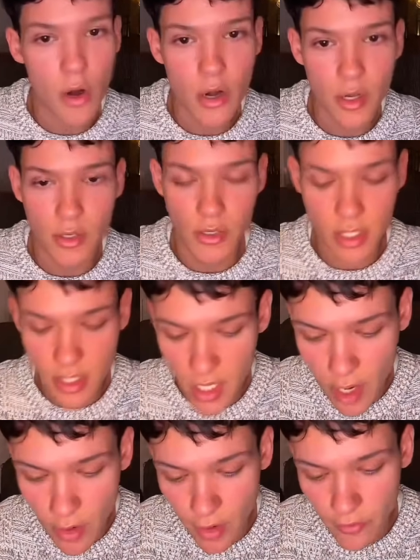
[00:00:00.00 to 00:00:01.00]
you
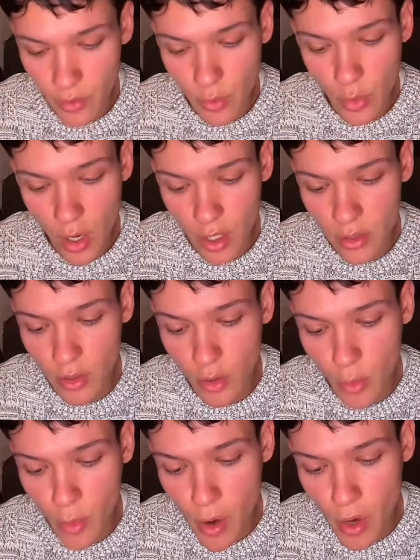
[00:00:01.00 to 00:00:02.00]
can say however you
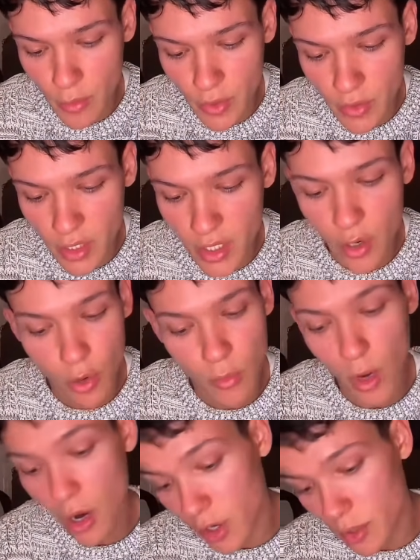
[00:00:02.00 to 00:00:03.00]
want. Omar Beauty.